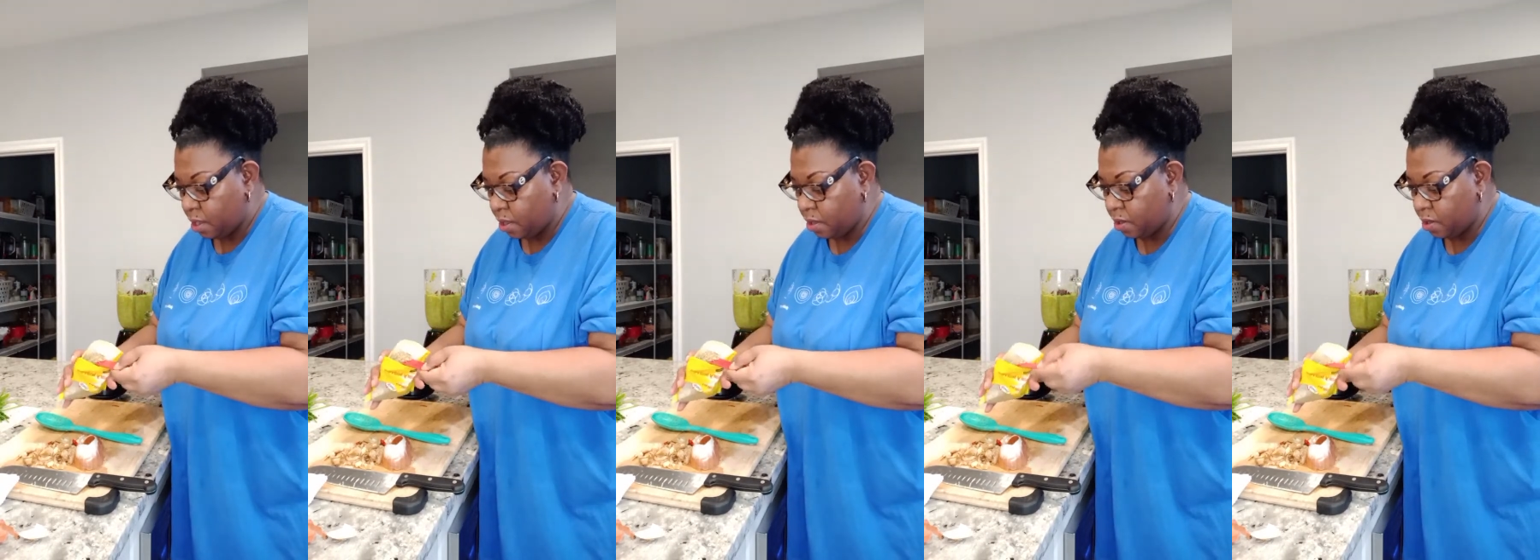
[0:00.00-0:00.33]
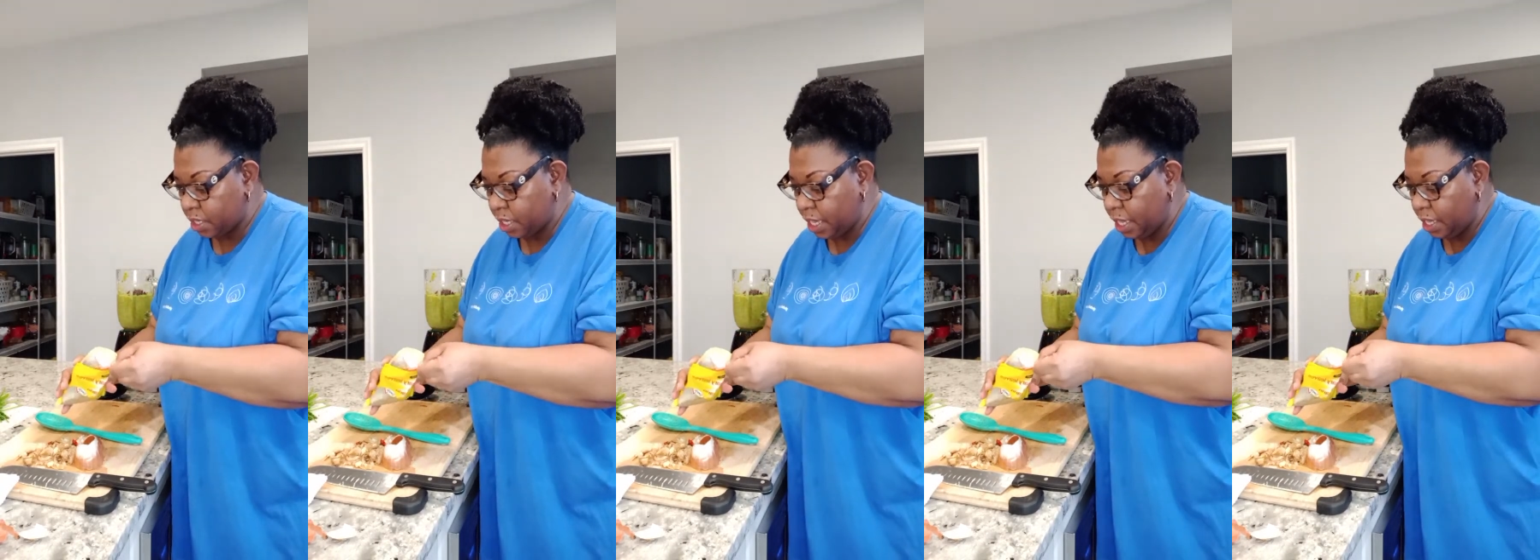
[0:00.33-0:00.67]

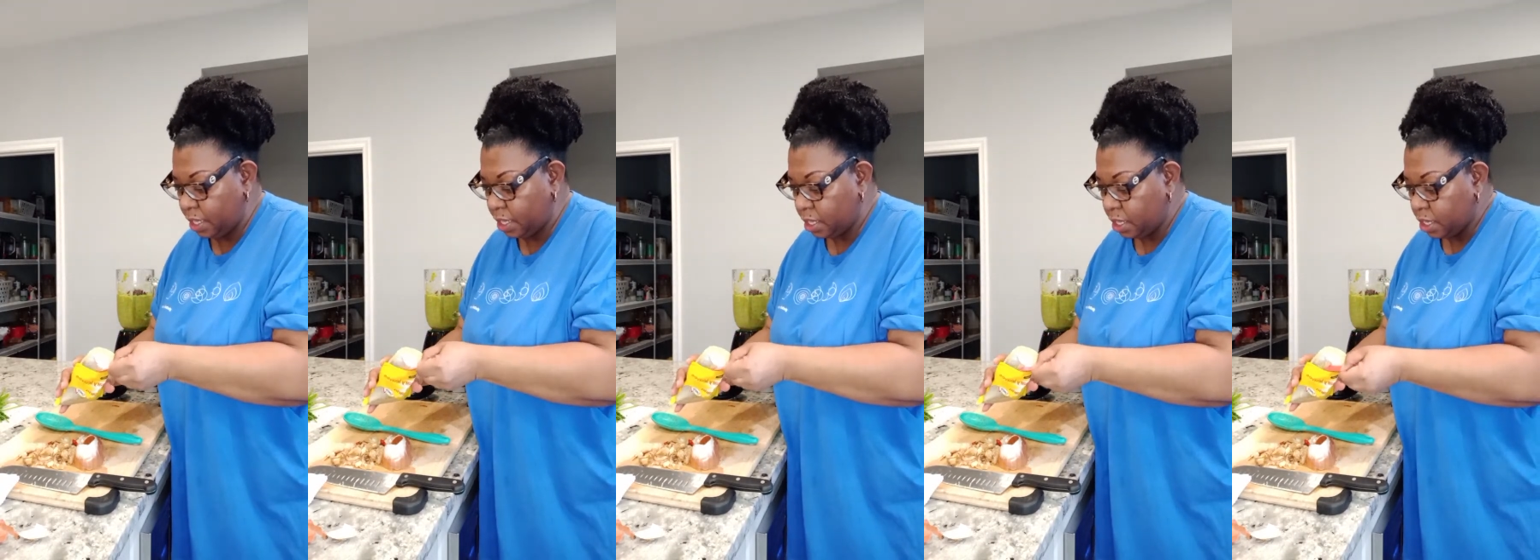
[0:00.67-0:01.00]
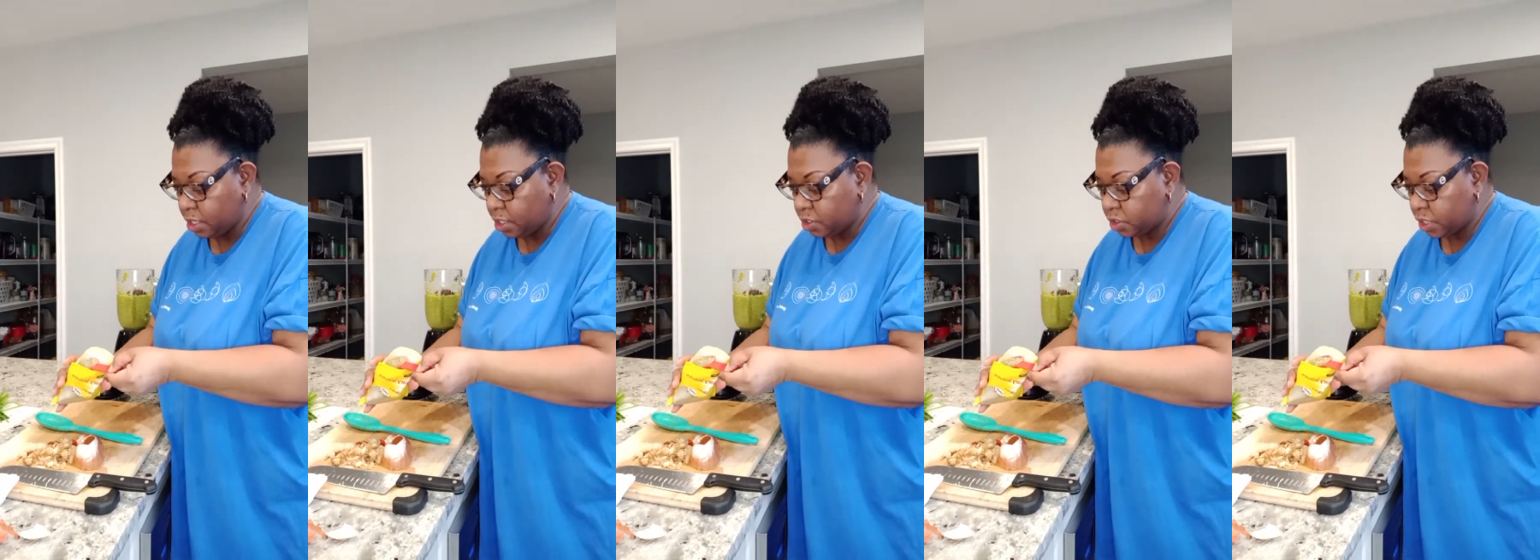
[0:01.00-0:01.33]
Okay,
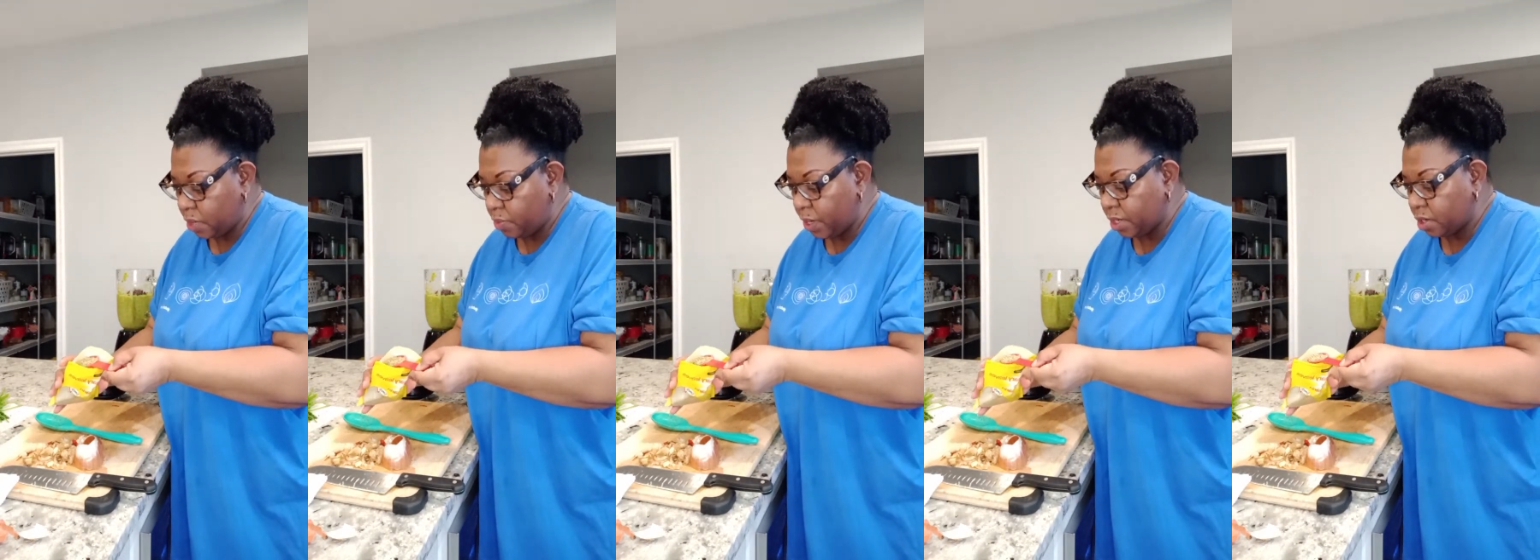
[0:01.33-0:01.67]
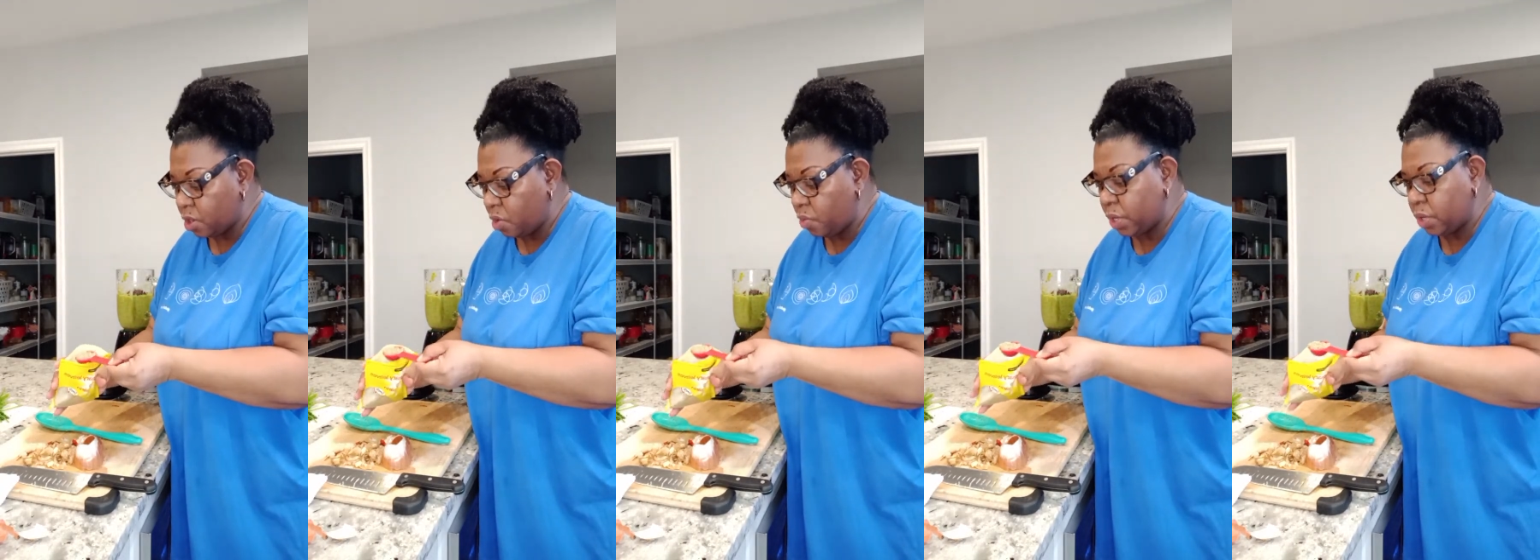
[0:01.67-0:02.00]
so I want to
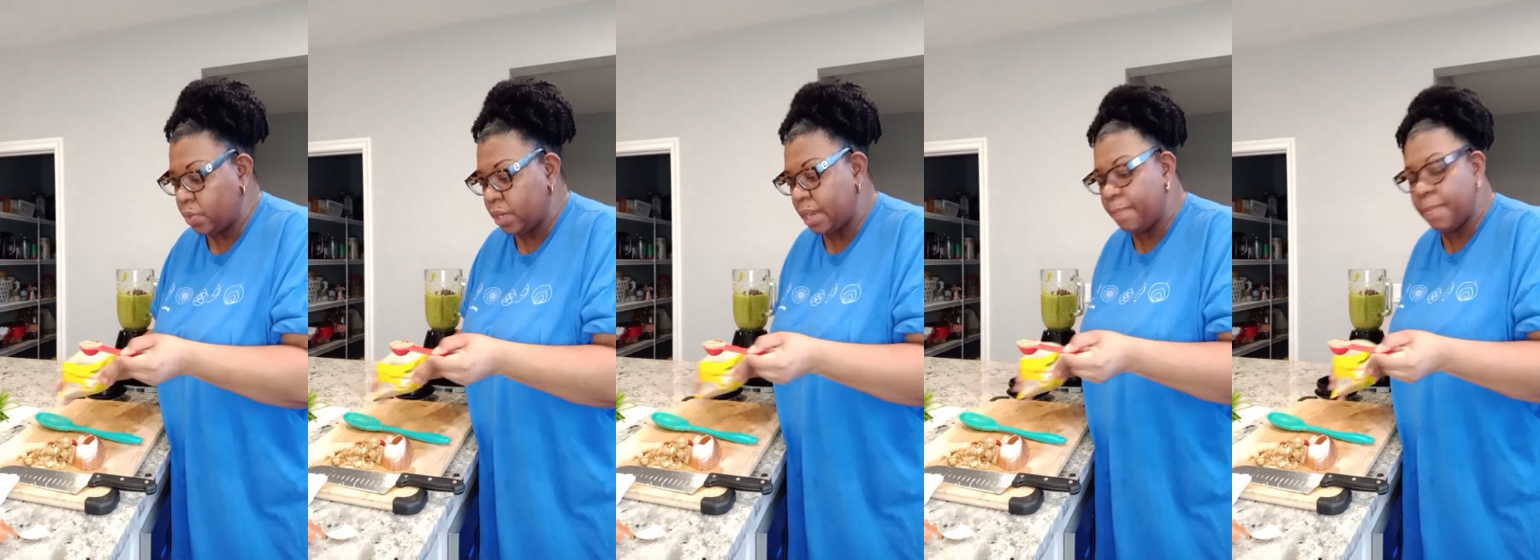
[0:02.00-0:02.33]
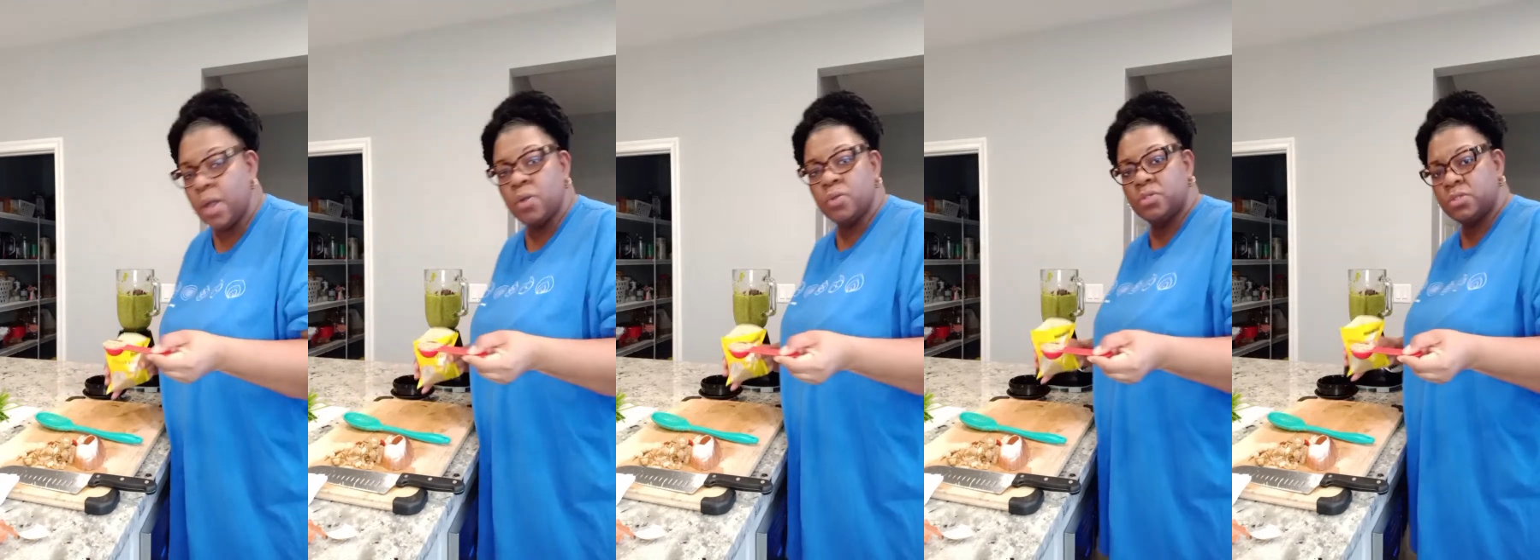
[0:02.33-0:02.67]
go in with
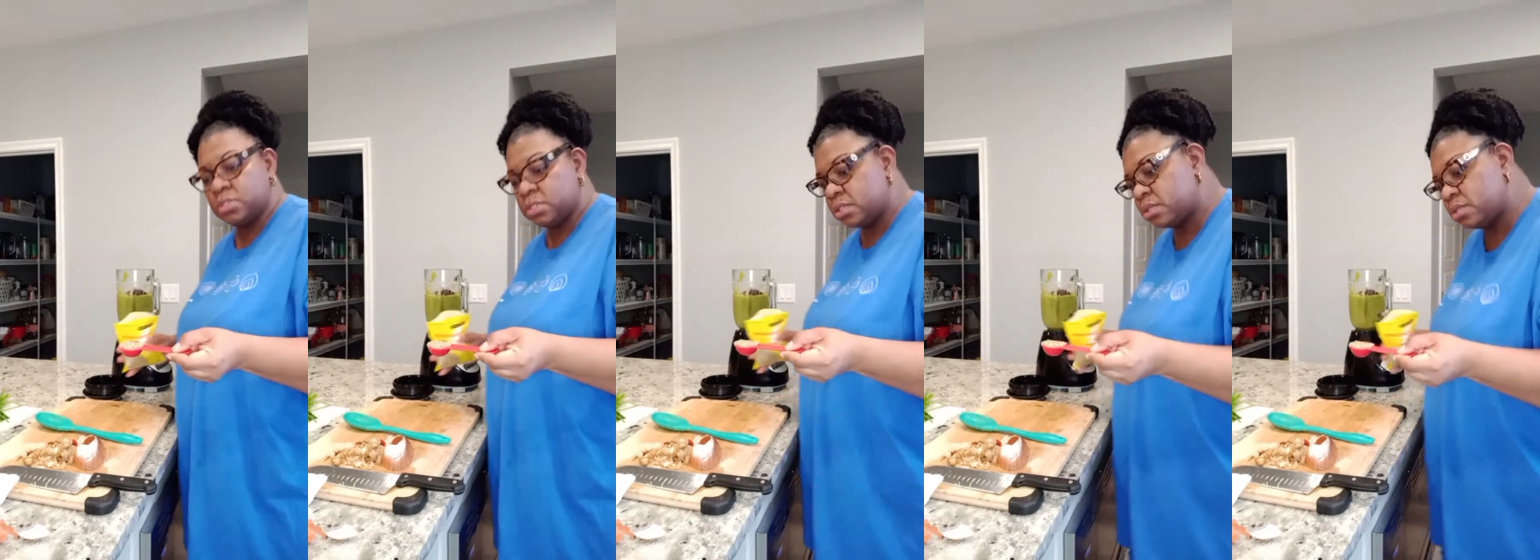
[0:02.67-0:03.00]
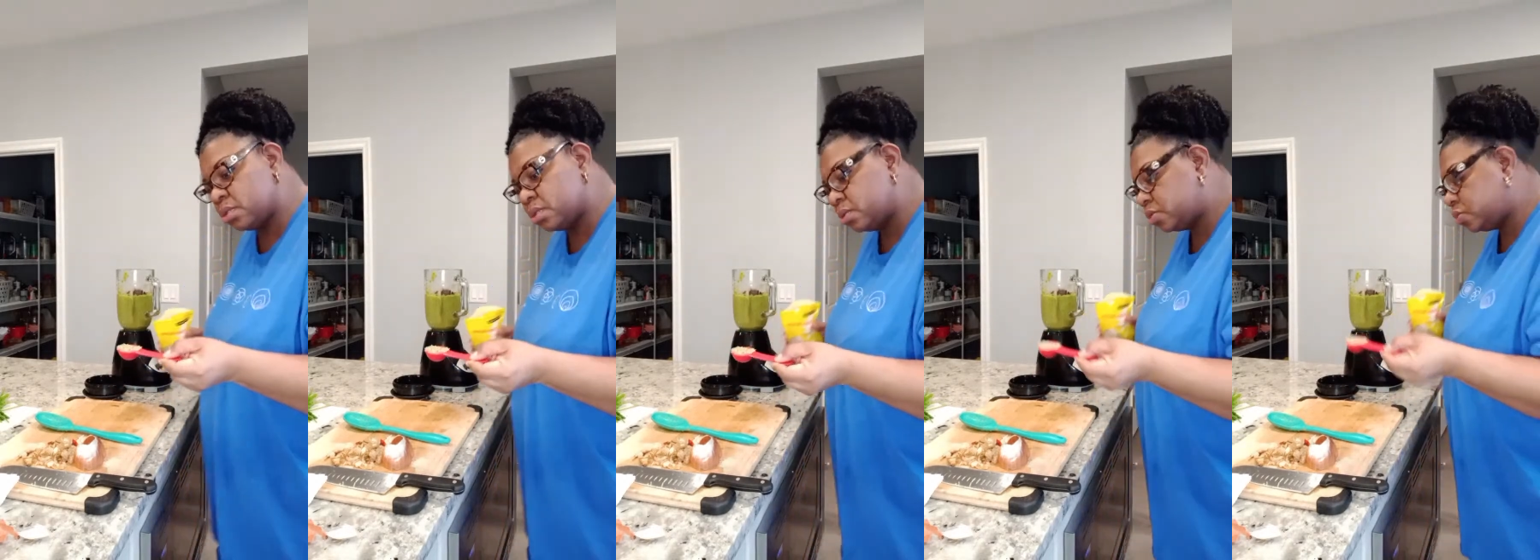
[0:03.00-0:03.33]
about
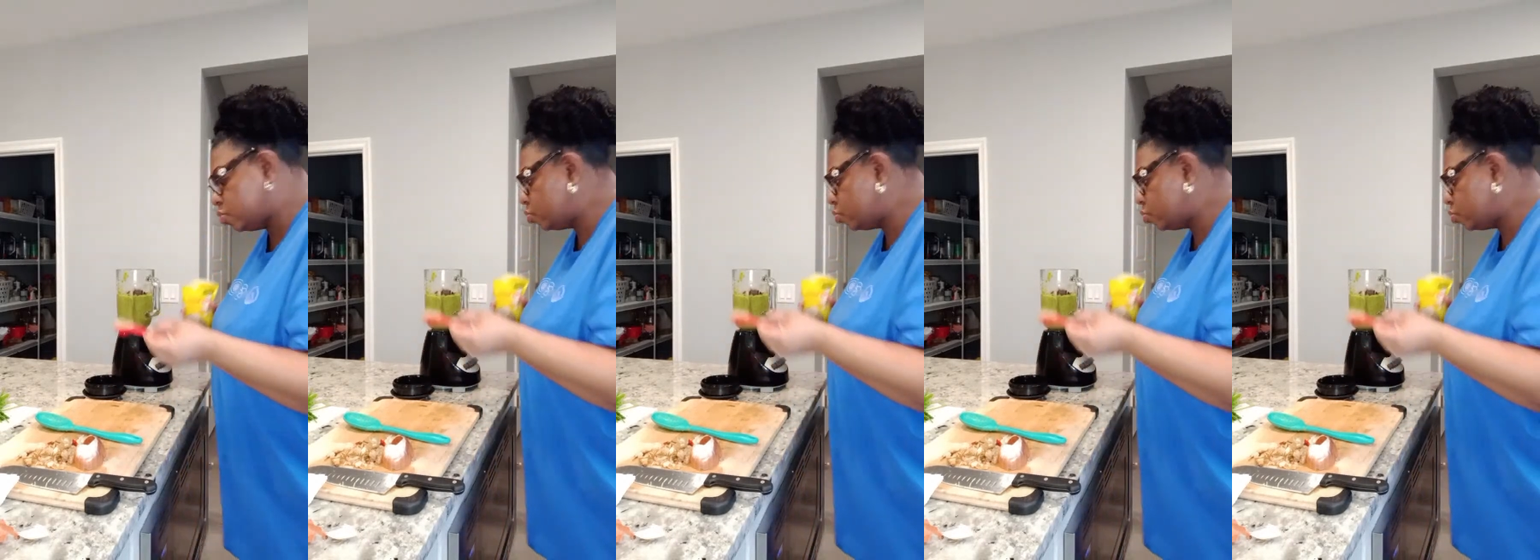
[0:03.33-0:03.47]
2